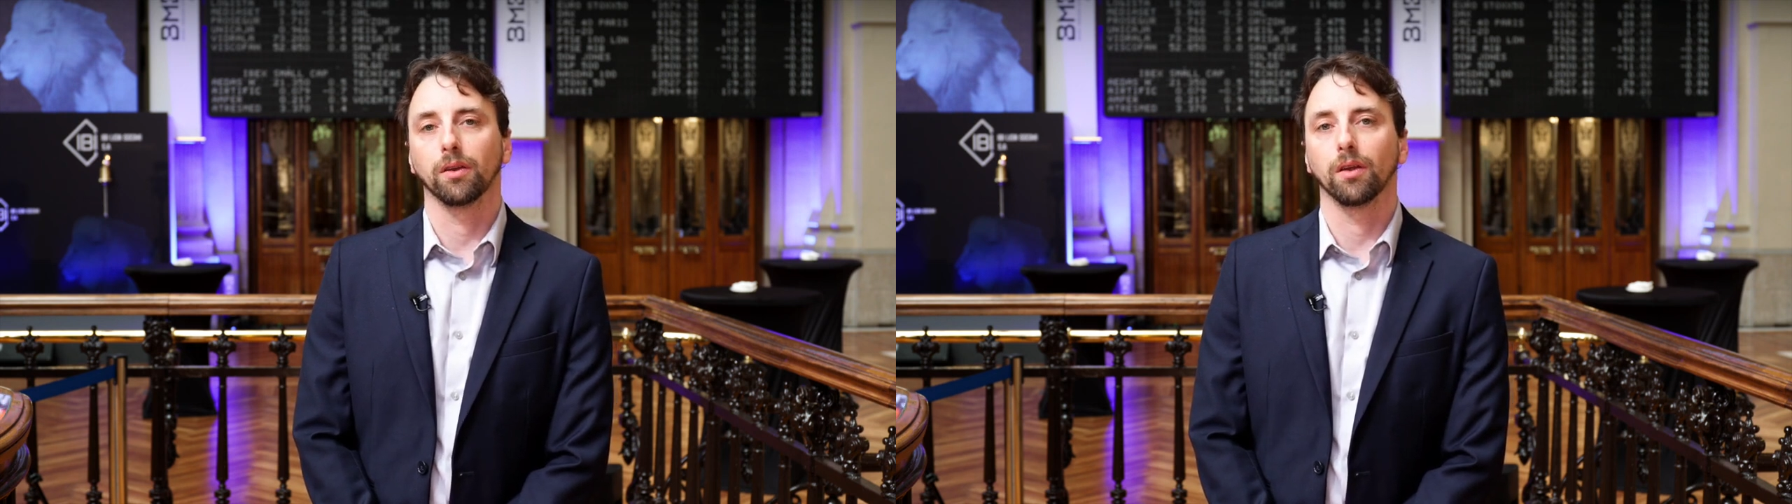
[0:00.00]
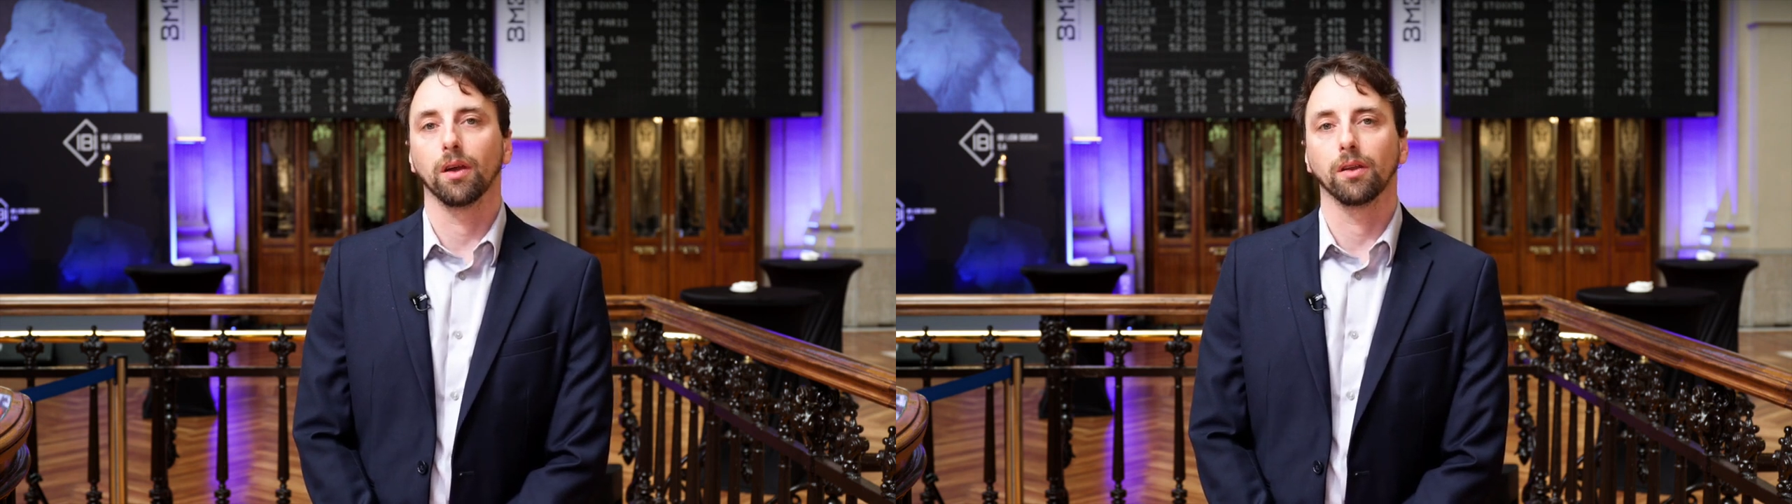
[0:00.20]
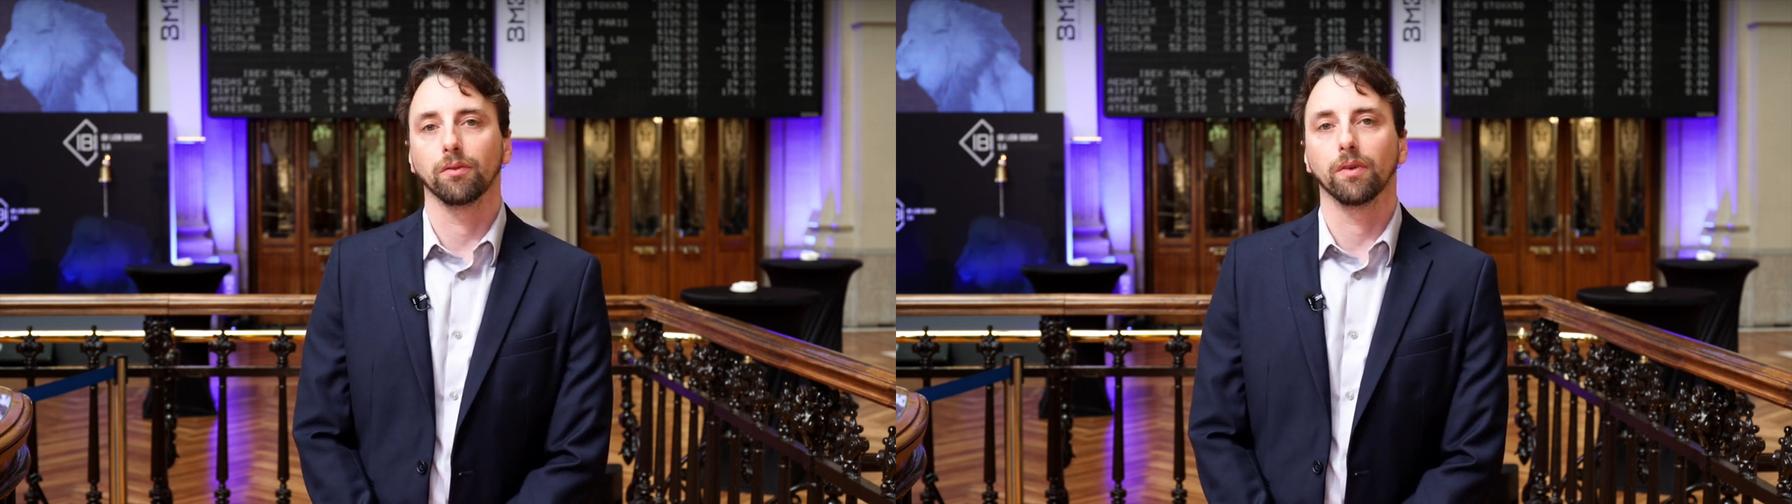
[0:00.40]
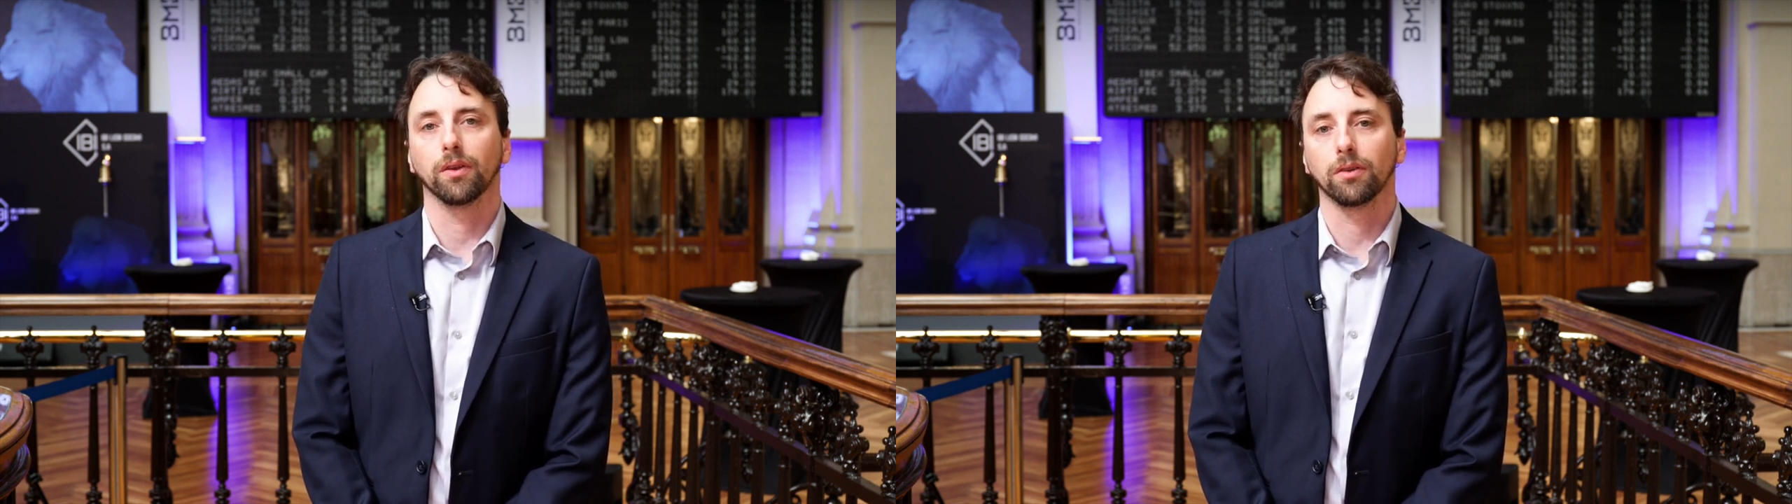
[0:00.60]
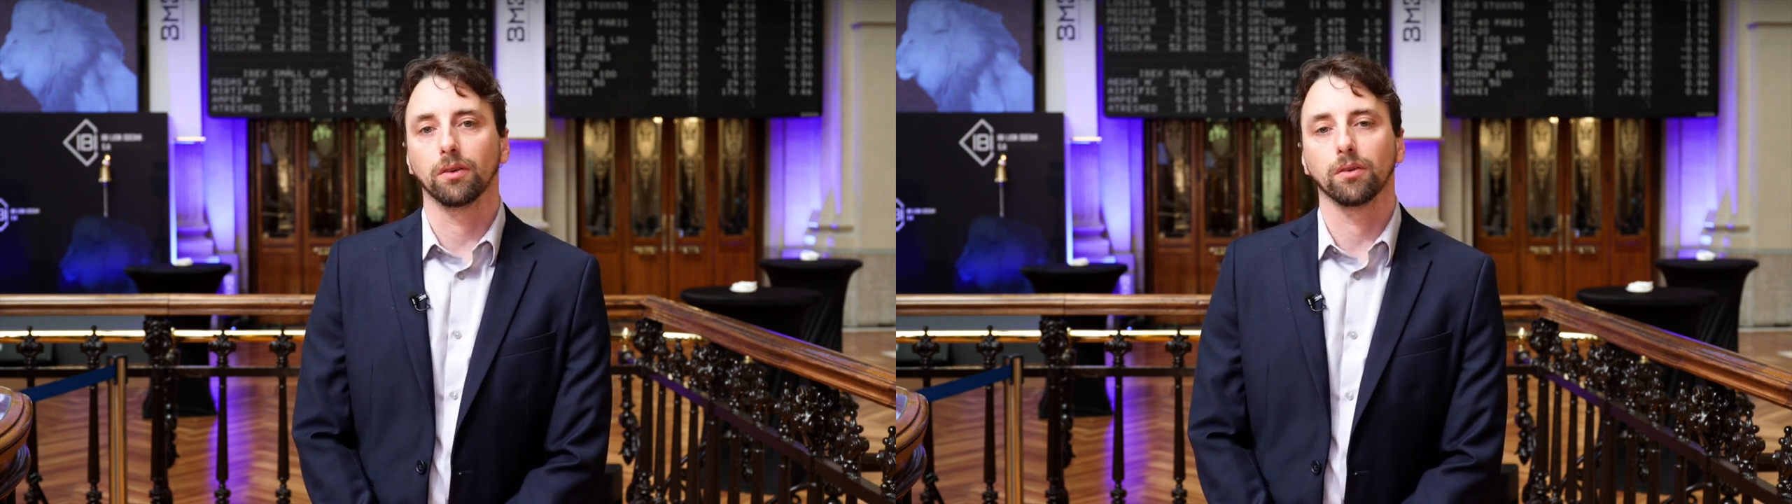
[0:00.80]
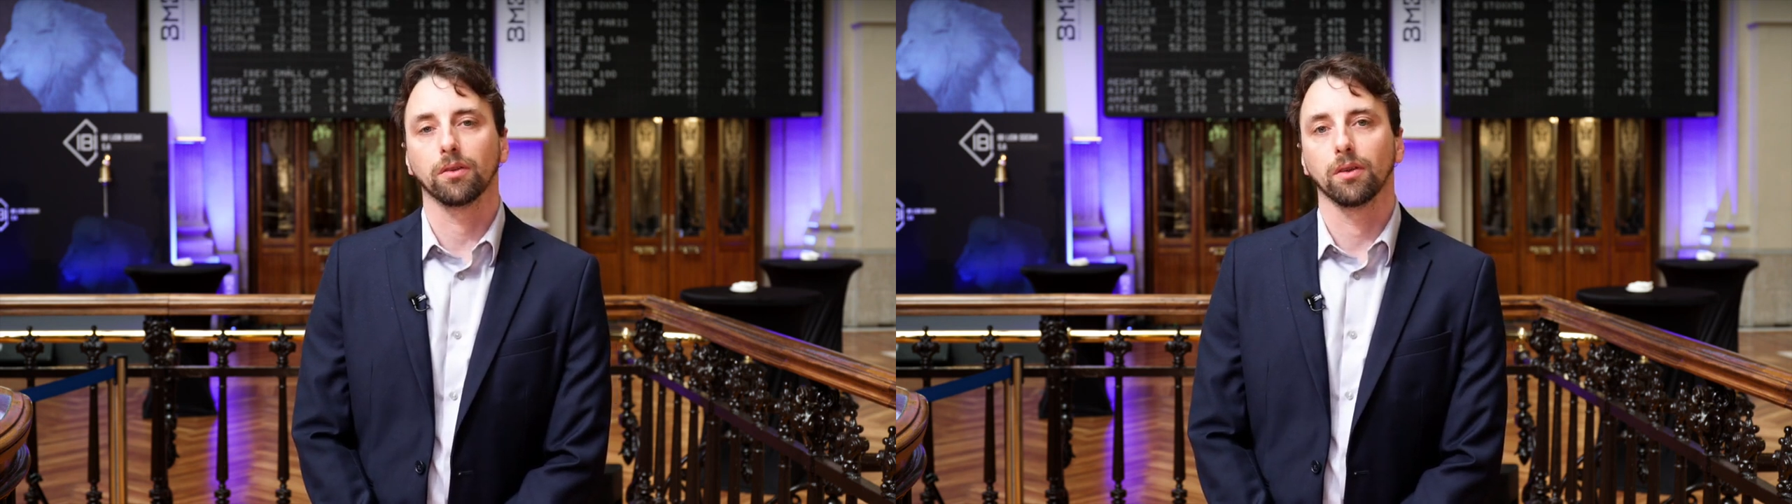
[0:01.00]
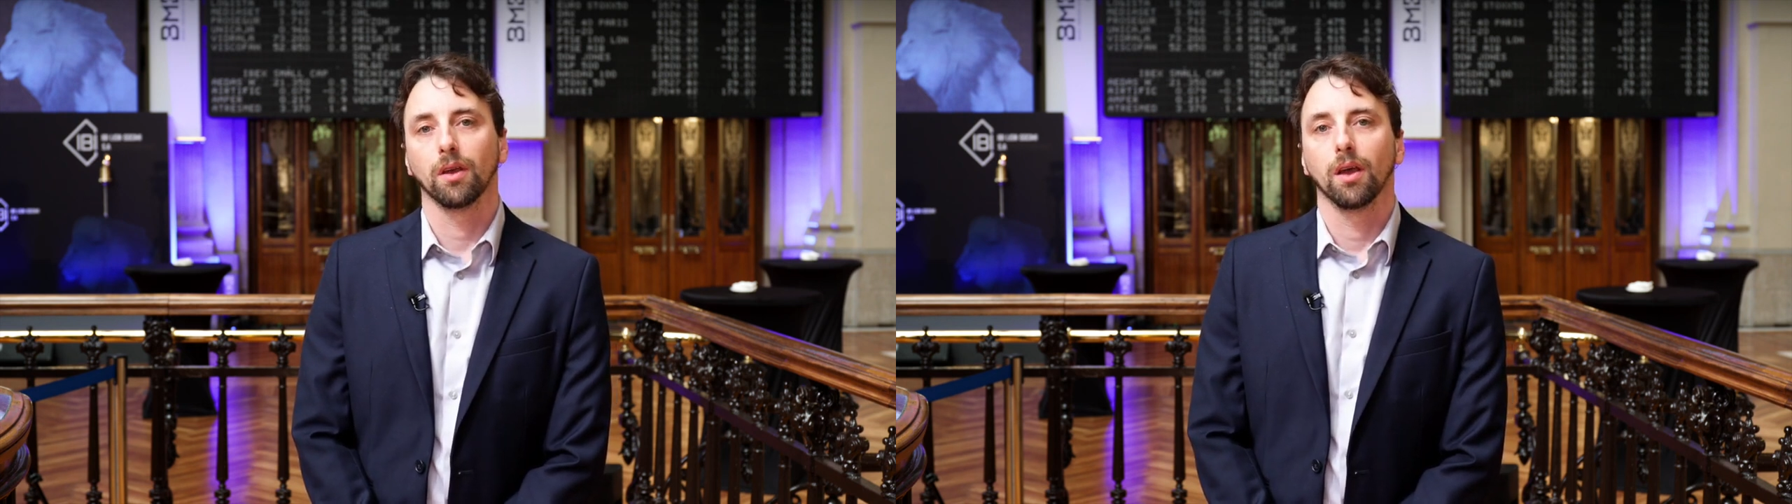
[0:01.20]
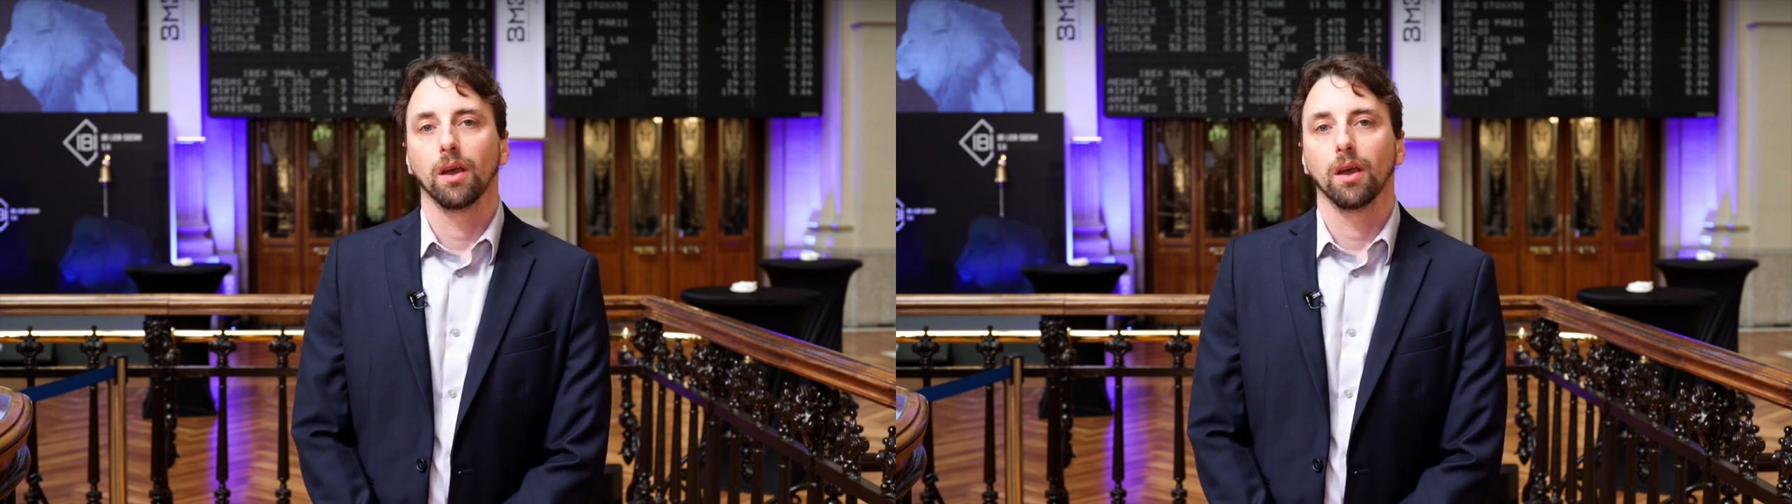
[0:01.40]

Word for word: our investors